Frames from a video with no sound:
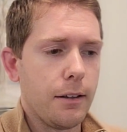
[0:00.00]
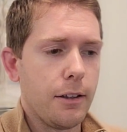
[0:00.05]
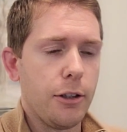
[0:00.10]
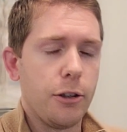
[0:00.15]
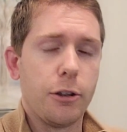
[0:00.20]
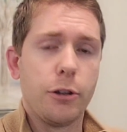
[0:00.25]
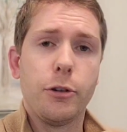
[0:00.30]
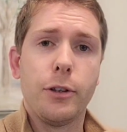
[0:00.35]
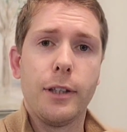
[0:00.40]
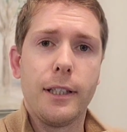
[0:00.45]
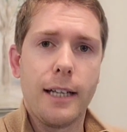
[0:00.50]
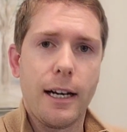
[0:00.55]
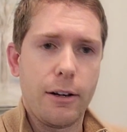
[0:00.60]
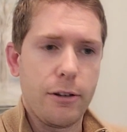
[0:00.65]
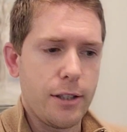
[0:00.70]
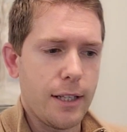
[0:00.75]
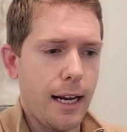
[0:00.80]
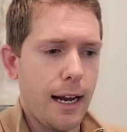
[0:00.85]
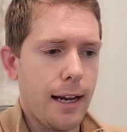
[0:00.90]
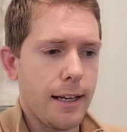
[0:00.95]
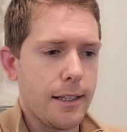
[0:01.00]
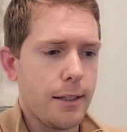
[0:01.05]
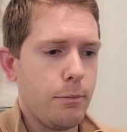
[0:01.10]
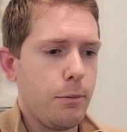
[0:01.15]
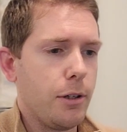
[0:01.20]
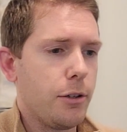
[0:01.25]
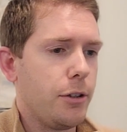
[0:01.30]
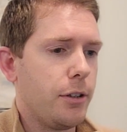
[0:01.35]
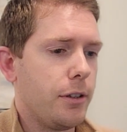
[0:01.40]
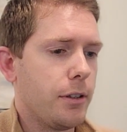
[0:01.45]
your greenhouse gas
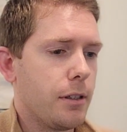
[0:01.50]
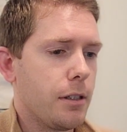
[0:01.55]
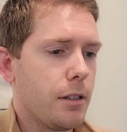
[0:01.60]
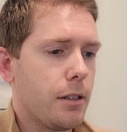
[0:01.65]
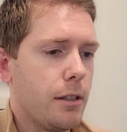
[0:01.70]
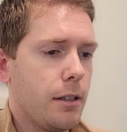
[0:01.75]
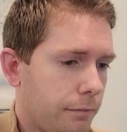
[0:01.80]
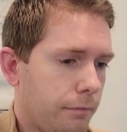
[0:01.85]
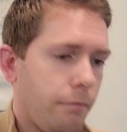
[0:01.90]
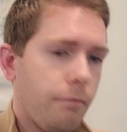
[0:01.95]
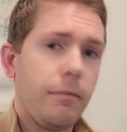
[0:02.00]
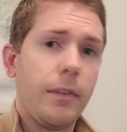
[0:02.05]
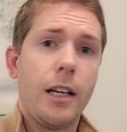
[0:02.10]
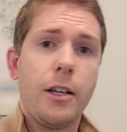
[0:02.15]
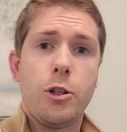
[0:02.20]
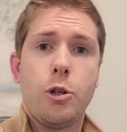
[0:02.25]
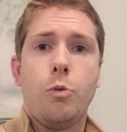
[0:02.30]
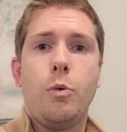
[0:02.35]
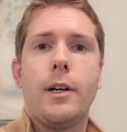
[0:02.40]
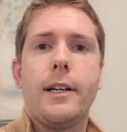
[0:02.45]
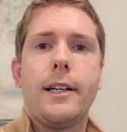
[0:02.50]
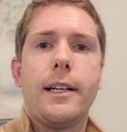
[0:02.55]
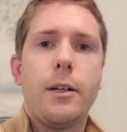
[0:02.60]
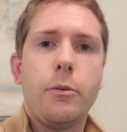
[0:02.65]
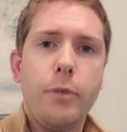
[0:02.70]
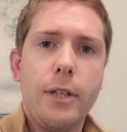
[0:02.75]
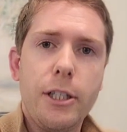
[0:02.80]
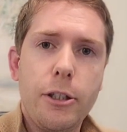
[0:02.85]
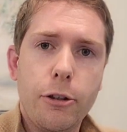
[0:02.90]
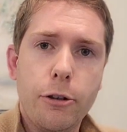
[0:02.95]
emissions. So what can
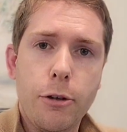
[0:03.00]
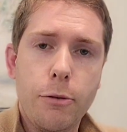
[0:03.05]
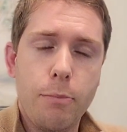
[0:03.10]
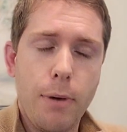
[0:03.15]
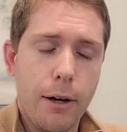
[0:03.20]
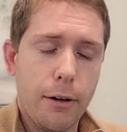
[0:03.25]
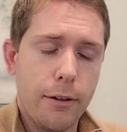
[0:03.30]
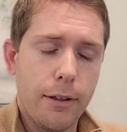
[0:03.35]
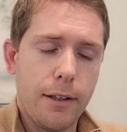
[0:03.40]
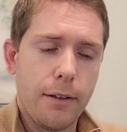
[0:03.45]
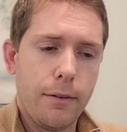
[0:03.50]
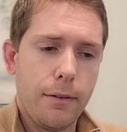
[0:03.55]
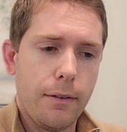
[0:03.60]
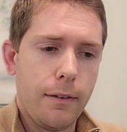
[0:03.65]
we do about it?